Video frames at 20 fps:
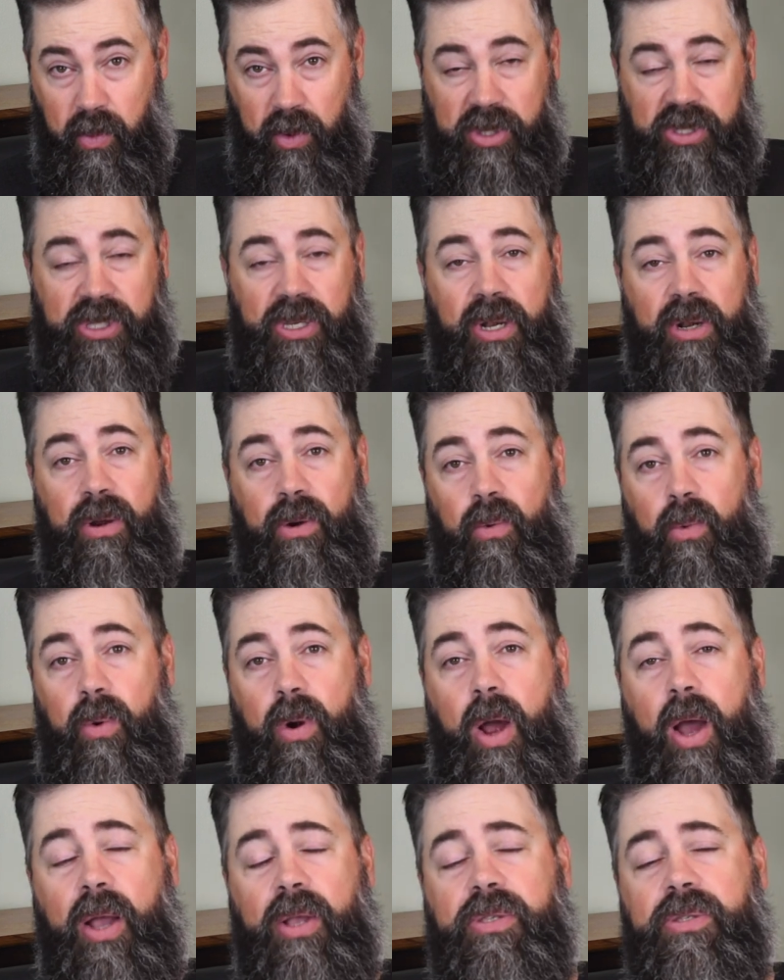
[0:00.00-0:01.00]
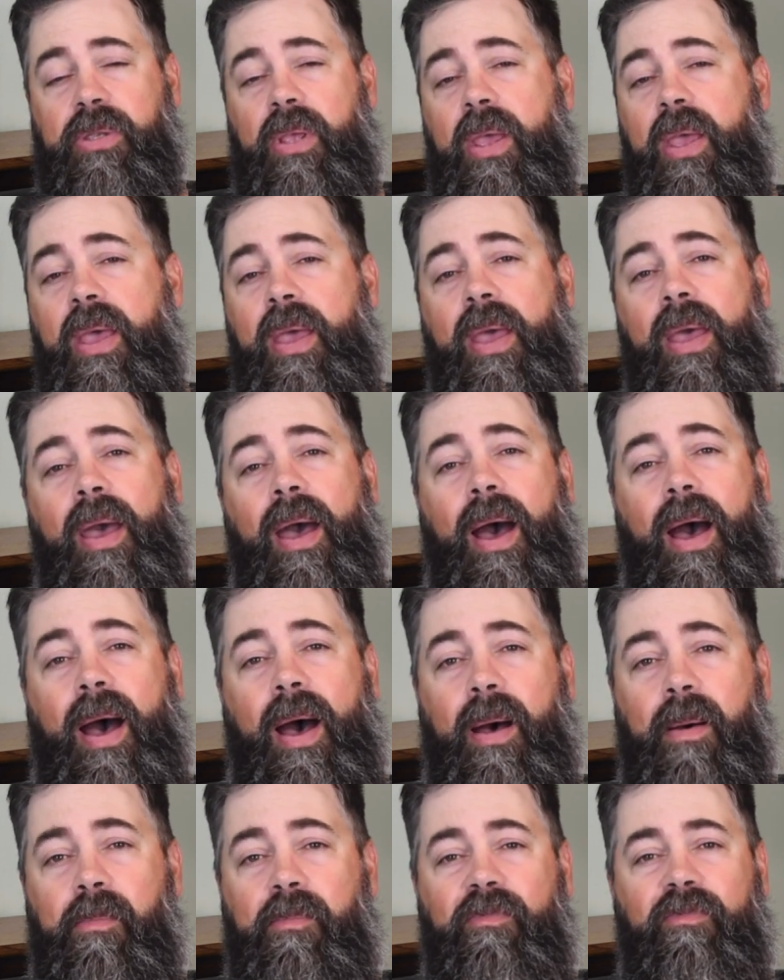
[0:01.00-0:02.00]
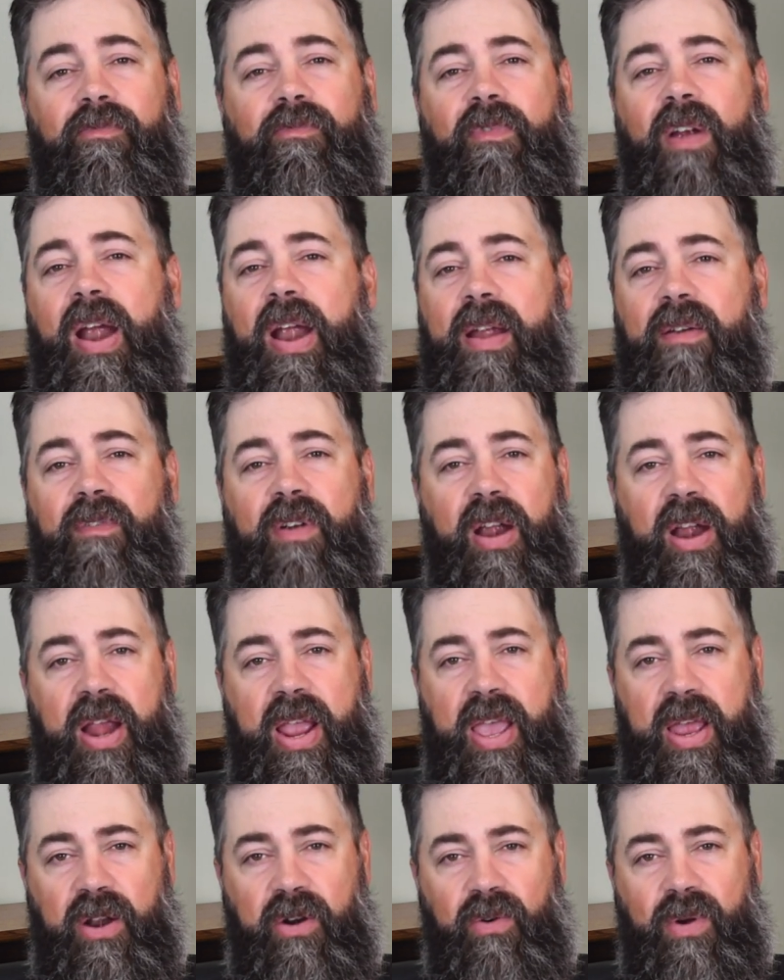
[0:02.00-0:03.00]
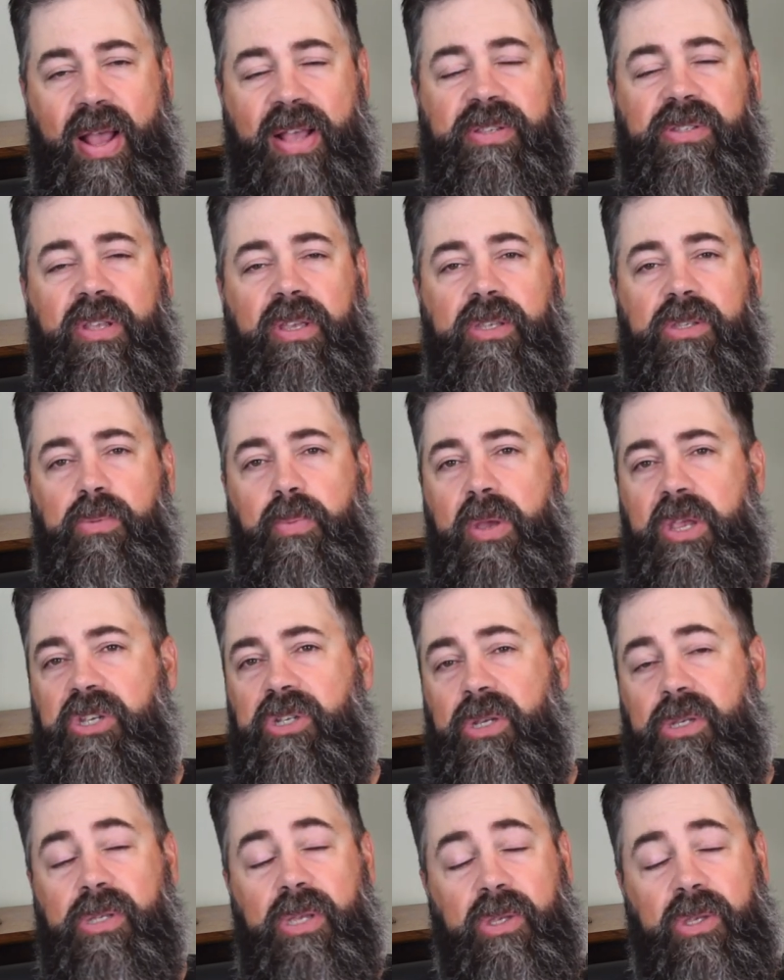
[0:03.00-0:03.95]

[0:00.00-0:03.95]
ones under rocks. Um, very, very interesting species.